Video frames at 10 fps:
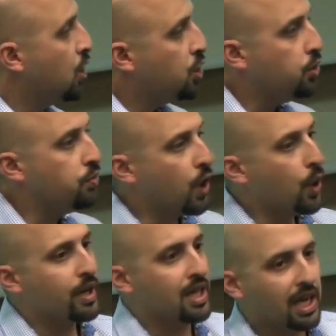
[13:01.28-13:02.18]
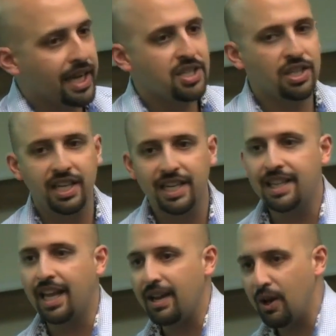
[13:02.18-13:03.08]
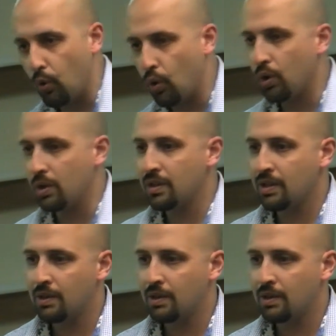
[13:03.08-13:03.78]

You know in an election year that all